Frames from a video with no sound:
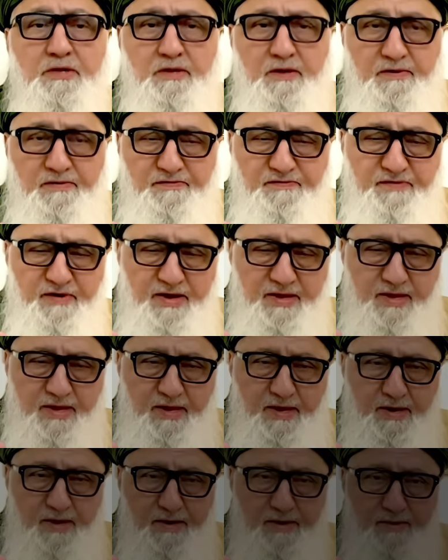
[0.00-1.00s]

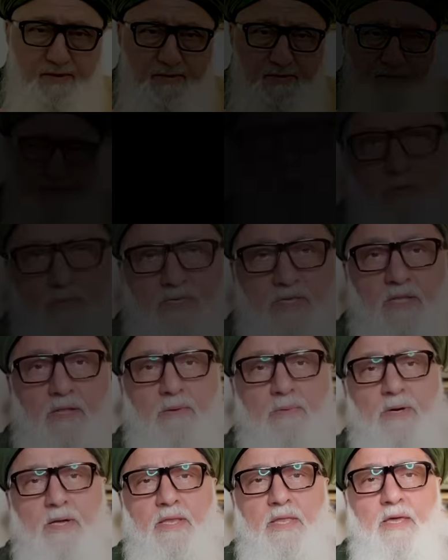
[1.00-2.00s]
Fatiha.
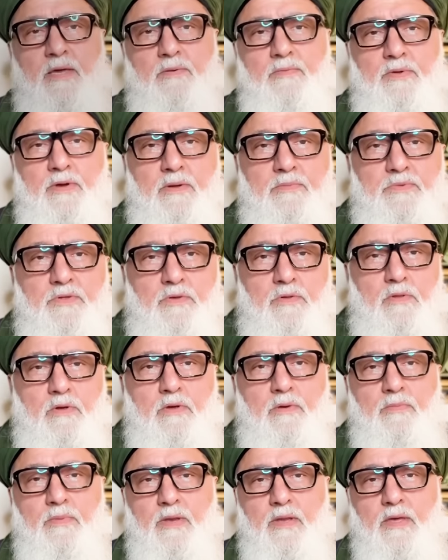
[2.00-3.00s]
Assalamu alaikum wa
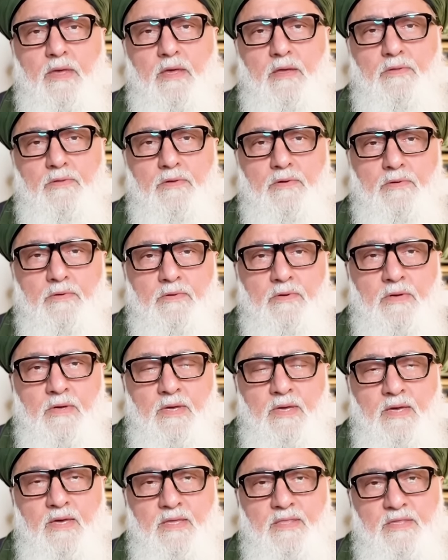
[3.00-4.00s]
rahmatullahi wa barakatuh.
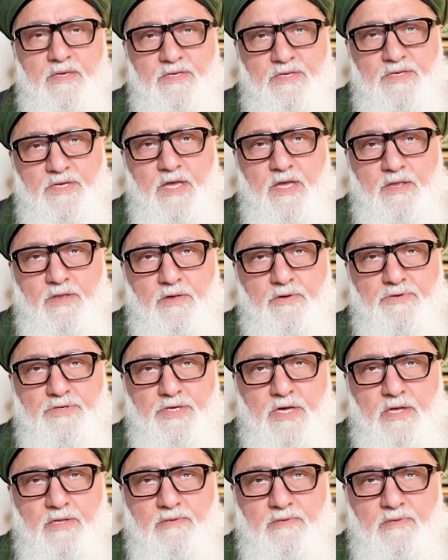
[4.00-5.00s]
This is Shaykh
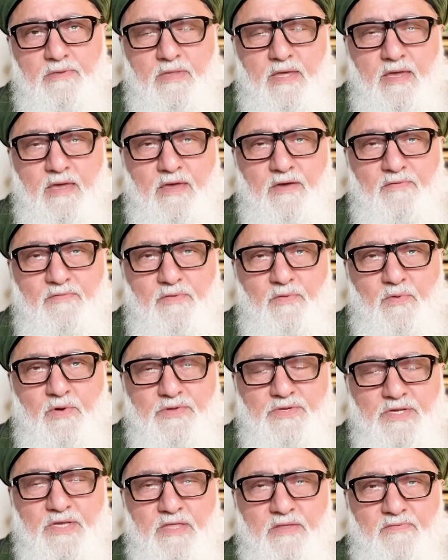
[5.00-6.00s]
Nurjan. Thank you for
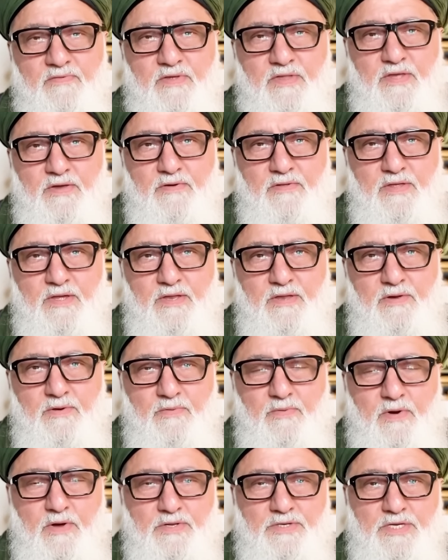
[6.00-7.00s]
watching the video that you're
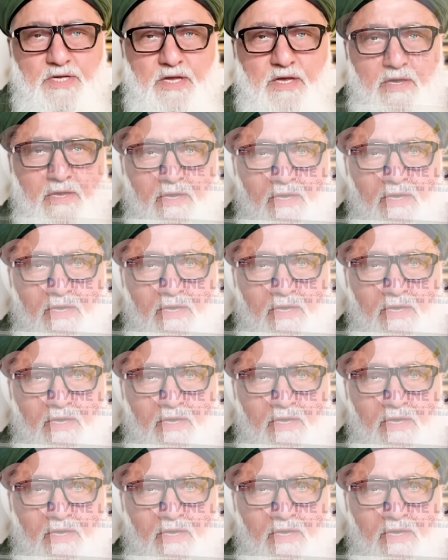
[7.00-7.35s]
watching.